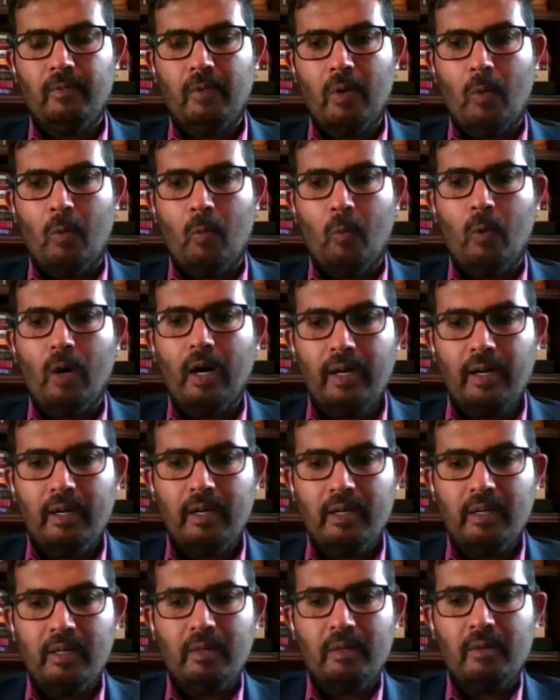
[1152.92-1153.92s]

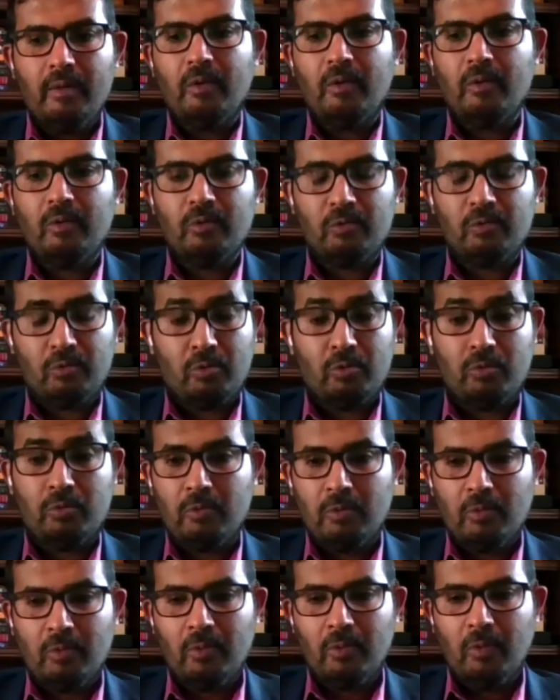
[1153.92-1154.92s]
one
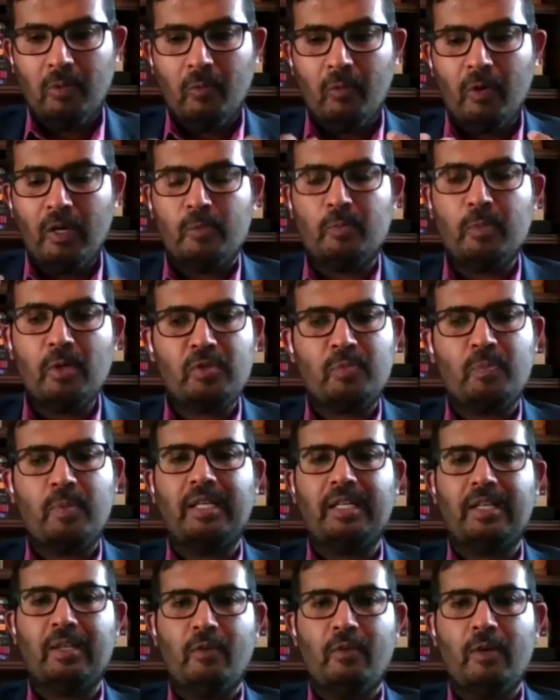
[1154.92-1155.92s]
one
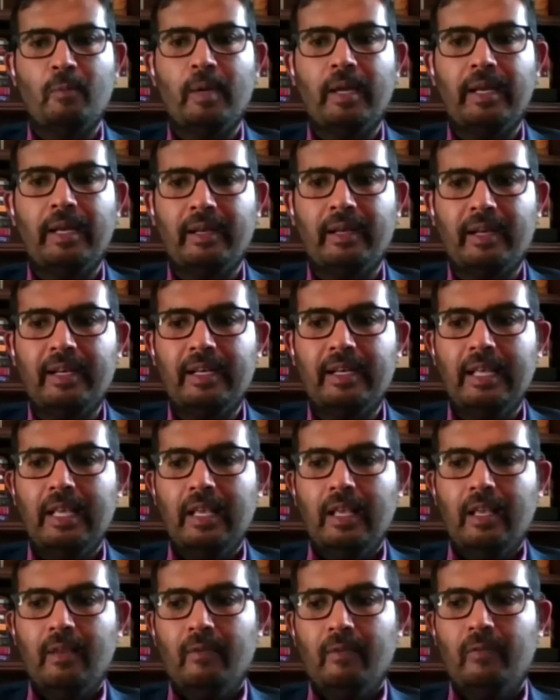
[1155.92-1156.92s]
perspective in mind, right?
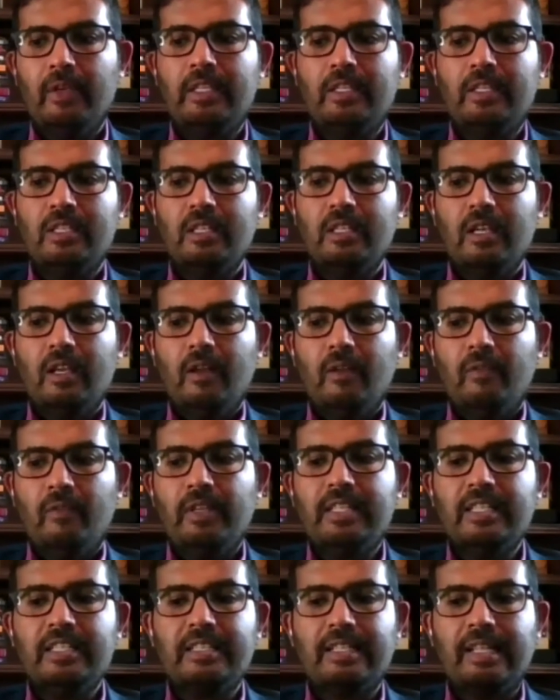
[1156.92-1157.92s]
Which
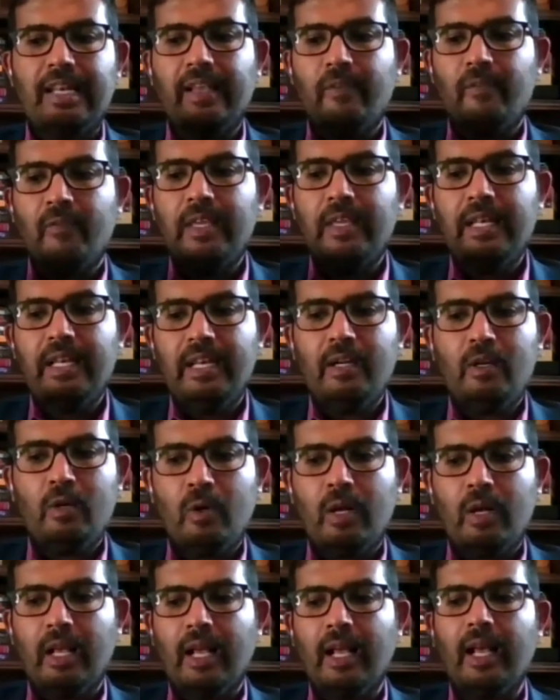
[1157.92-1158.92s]
which is like we need
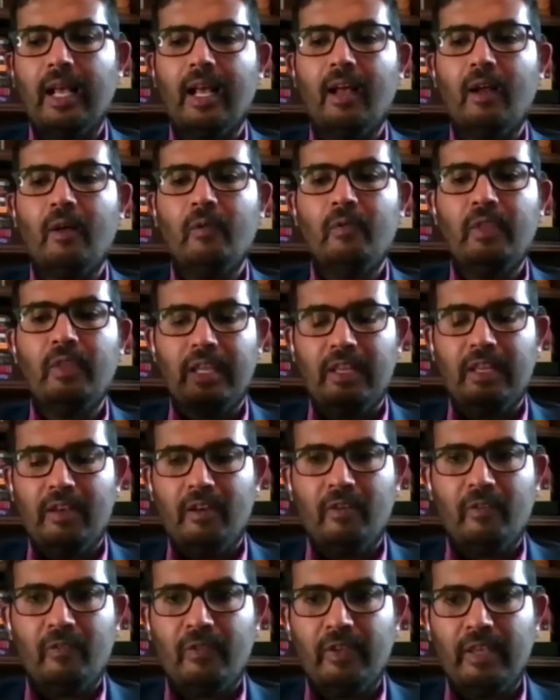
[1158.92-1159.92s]
to have the
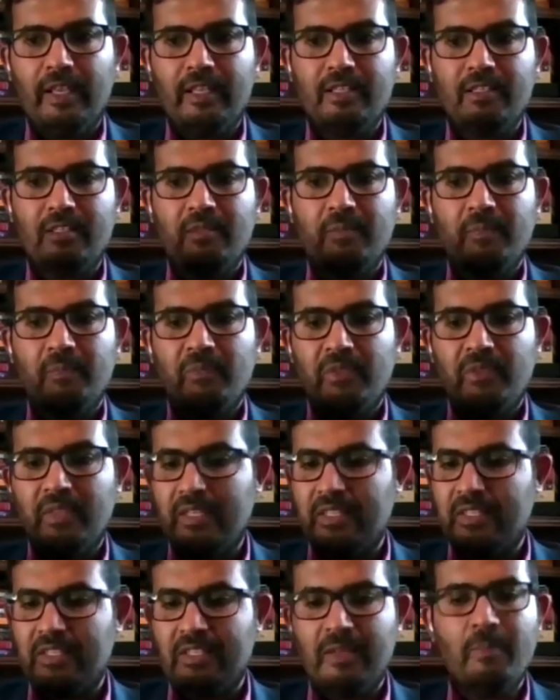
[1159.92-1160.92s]
interface the
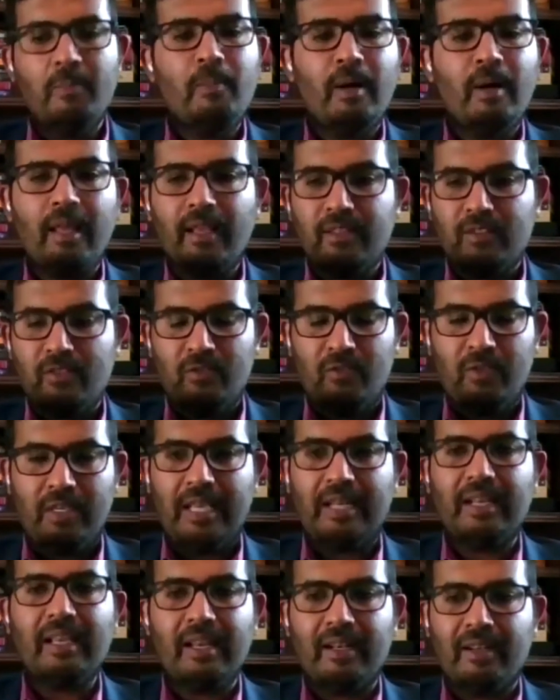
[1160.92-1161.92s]
simple as we
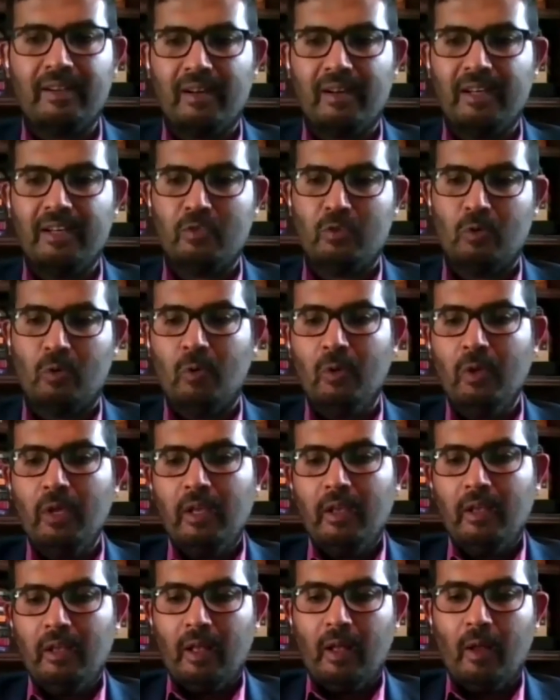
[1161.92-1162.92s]
can get, right? So
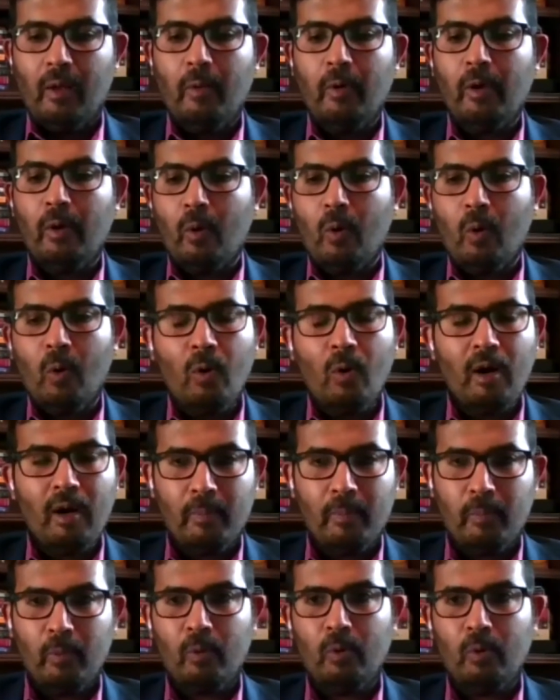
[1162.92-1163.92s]
our whole
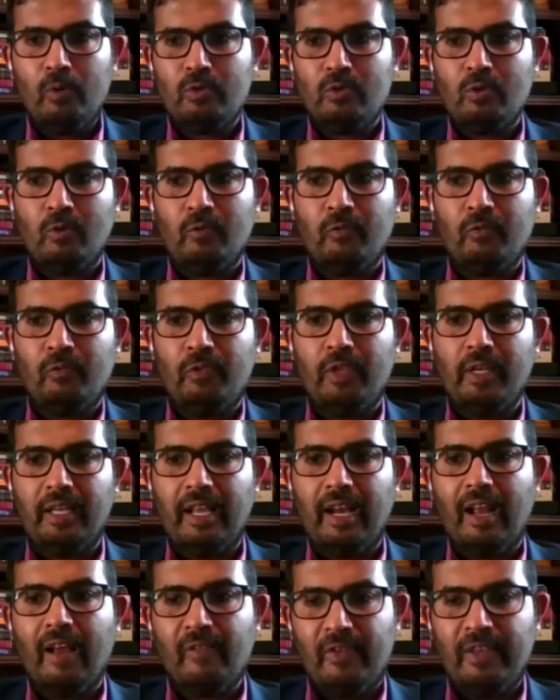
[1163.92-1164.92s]
approach of the
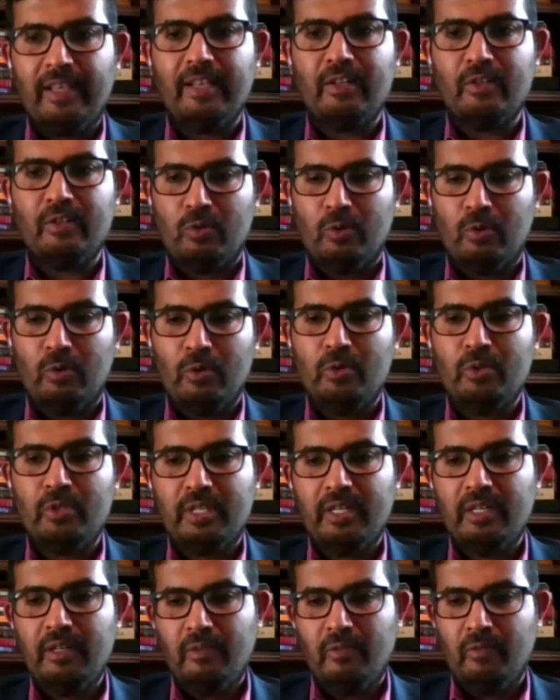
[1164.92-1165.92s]
graphical
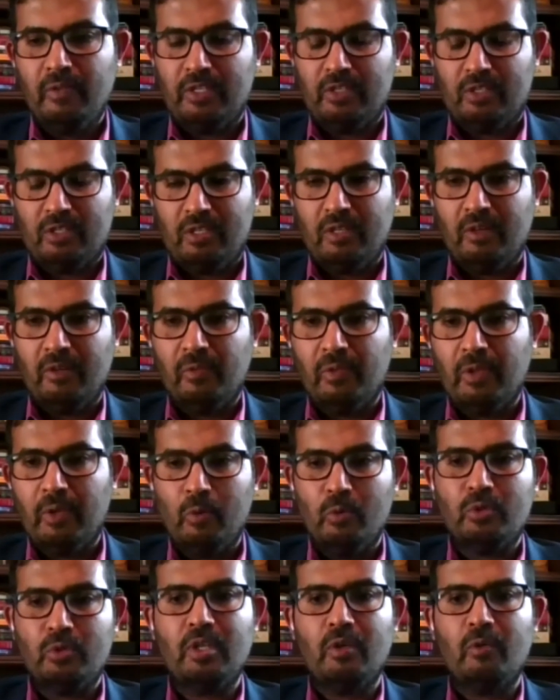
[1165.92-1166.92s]
solution, which the
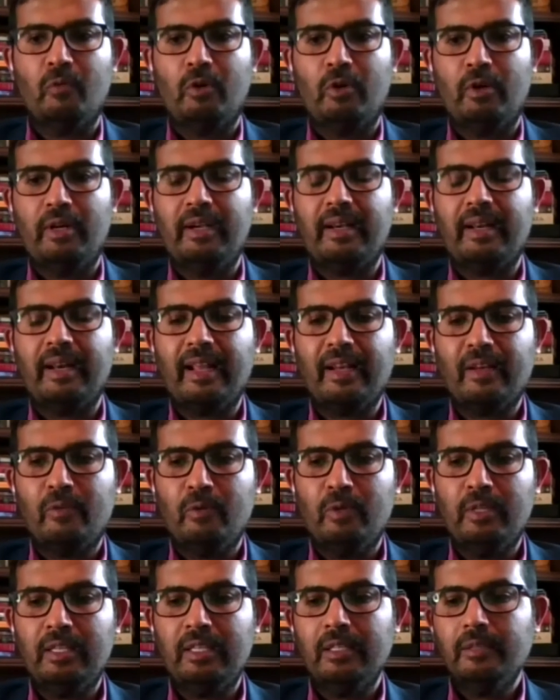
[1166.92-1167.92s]
user would interact
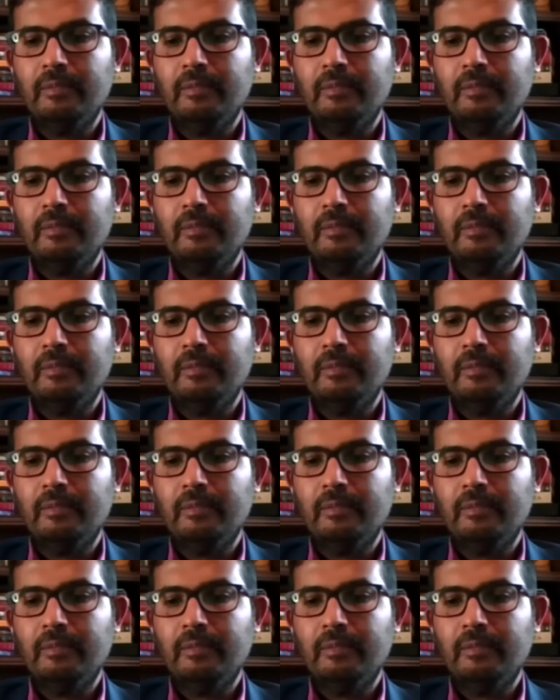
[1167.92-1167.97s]
with,